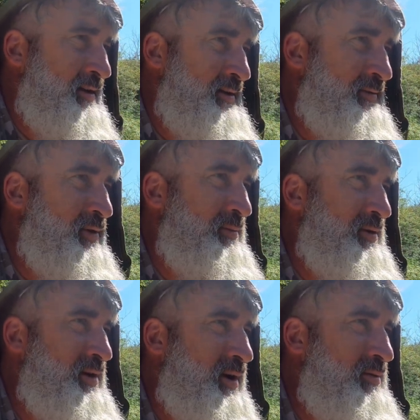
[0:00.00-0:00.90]
I've got my
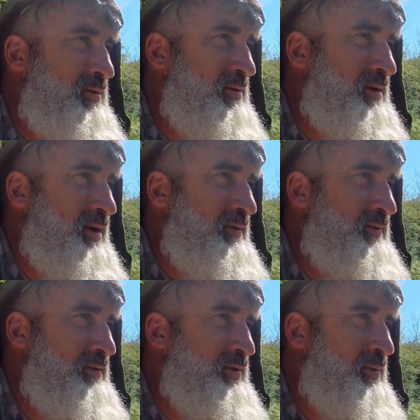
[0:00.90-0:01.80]
coat
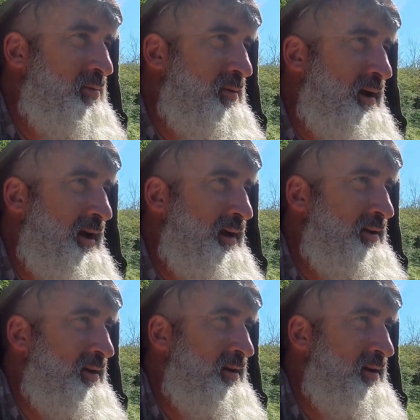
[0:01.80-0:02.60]
over the top of my head